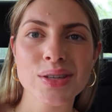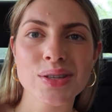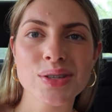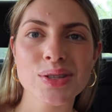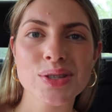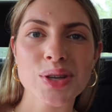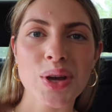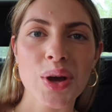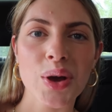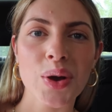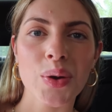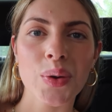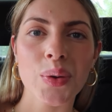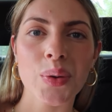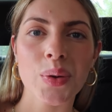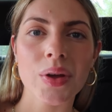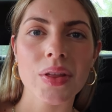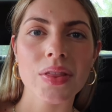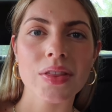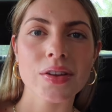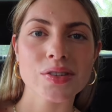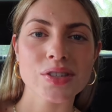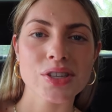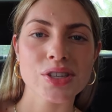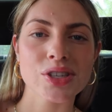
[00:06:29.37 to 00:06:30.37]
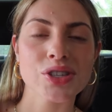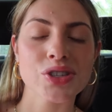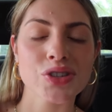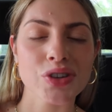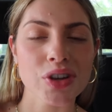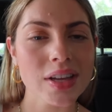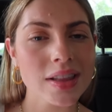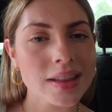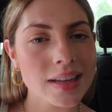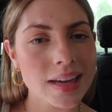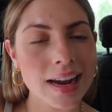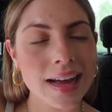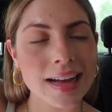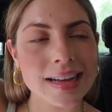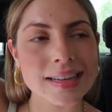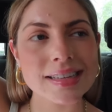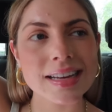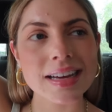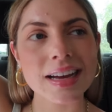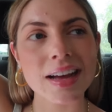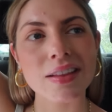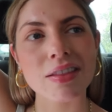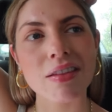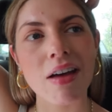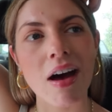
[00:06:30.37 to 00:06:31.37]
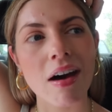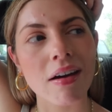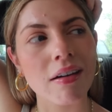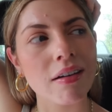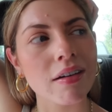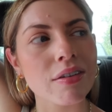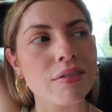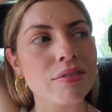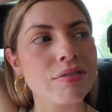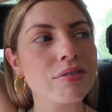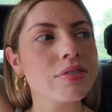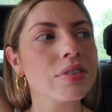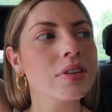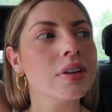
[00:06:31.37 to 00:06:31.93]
So there's a street that has like a lot of